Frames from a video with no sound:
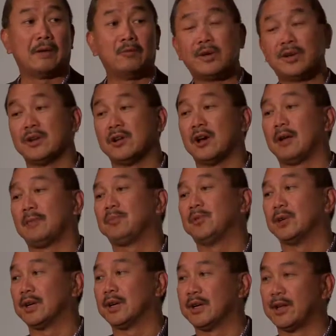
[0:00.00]
I would
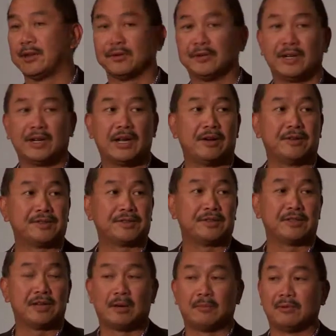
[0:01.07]
not put another
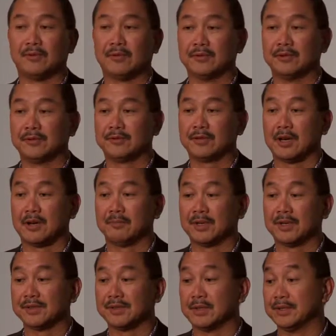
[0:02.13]
greenhouse on top of a
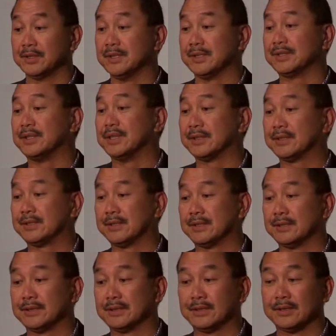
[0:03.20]
rooftop because the logistics
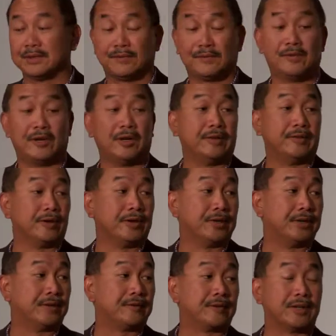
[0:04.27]
is very,
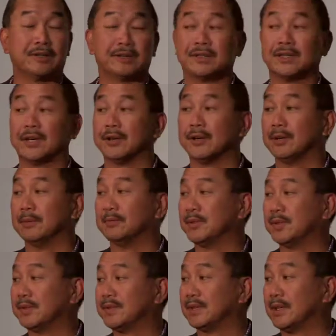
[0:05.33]
very difficult to get your
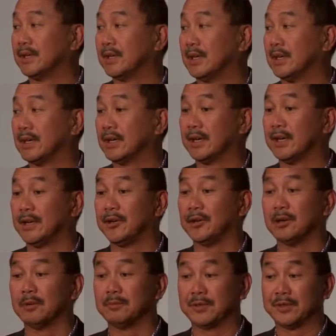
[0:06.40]
inputs and getting
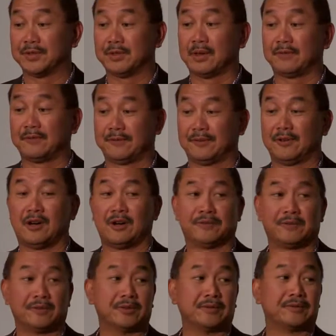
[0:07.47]
your outputs
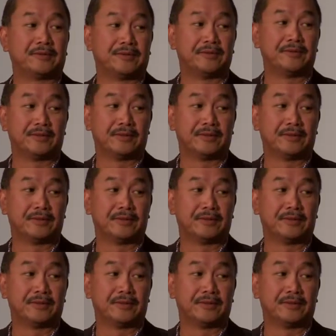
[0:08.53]
off the roof.